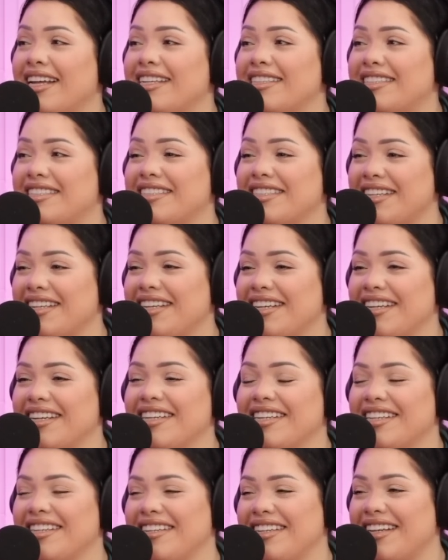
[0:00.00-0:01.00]
Let's
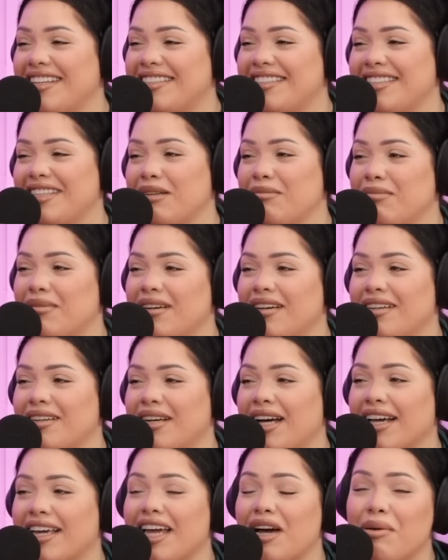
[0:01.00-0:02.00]
see. But
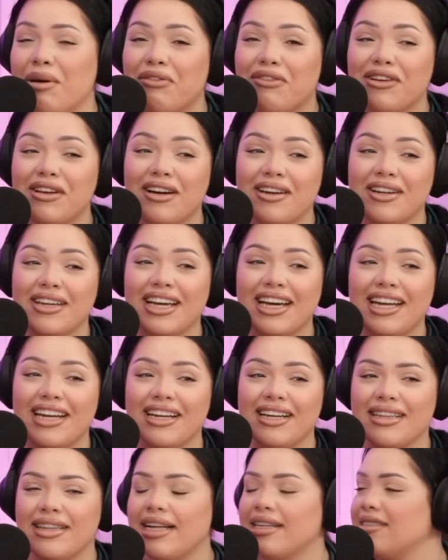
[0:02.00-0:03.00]
I can't wait for y'all to get
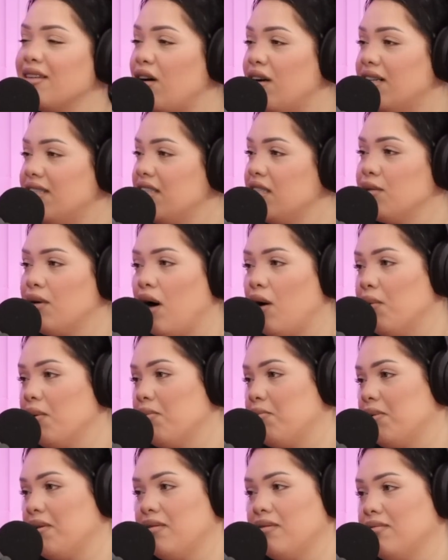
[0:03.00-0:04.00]
it. That's honestly all
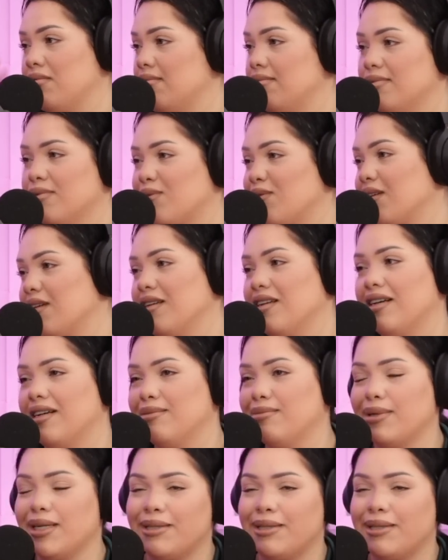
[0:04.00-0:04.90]
we've been working on.